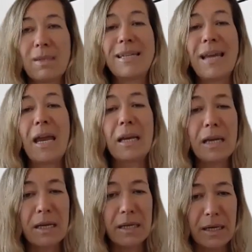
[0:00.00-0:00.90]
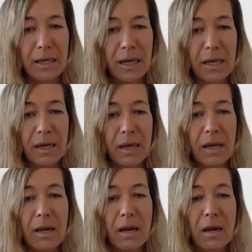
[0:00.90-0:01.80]
daily cleaning
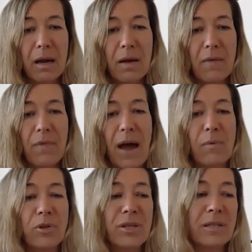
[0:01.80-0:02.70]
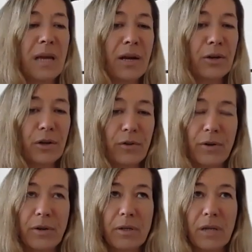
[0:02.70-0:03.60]
that was standard
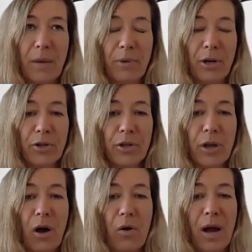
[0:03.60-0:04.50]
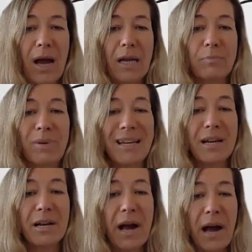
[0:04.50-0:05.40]
some years ago has been
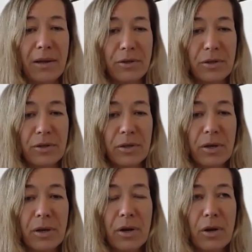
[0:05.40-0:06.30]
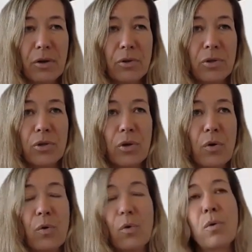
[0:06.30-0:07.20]
cut
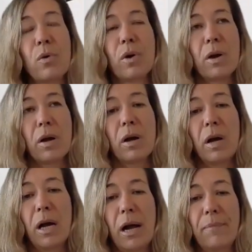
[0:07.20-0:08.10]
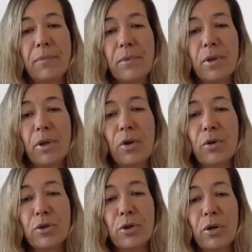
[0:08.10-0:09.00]
to
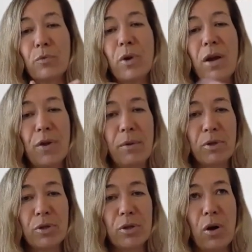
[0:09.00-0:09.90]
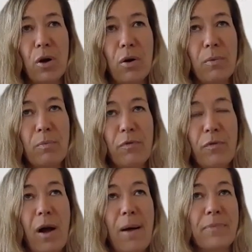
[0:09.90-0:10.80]
certain rhythms. So
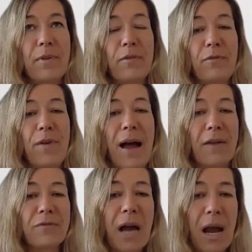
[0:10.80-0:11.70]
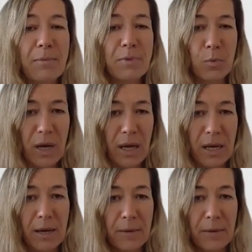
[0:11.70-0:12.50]
from 5 times a week,